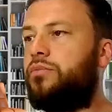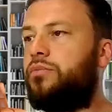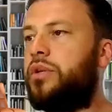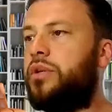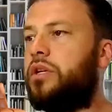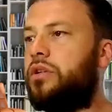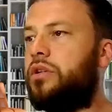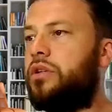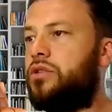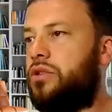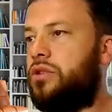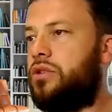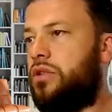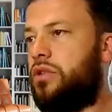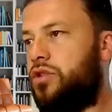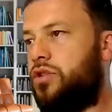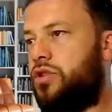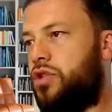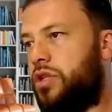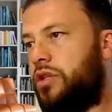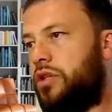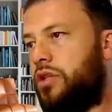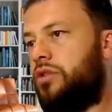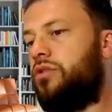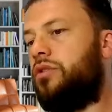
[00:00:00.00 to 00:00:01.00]
because the
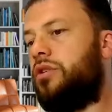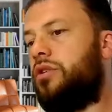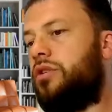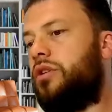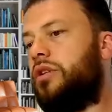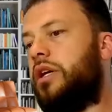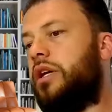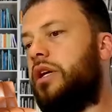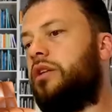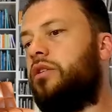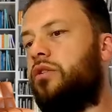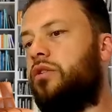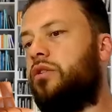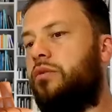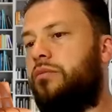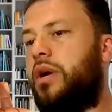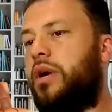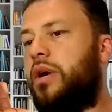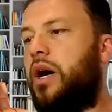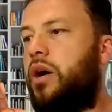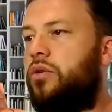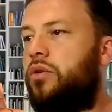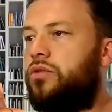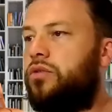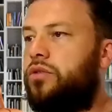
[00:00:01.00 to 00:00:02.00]
children that come
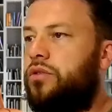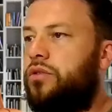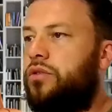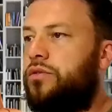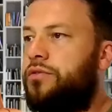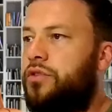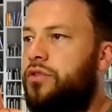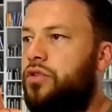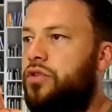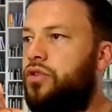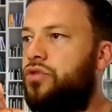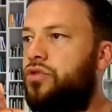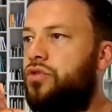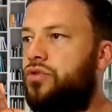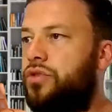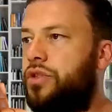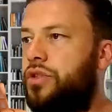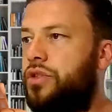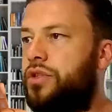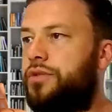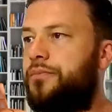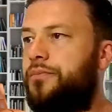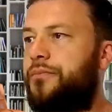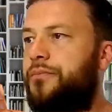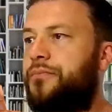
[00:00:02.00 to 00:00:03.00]
out of the
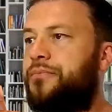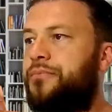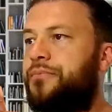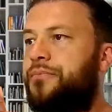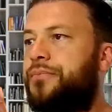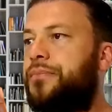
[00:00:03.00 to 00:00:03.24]
union,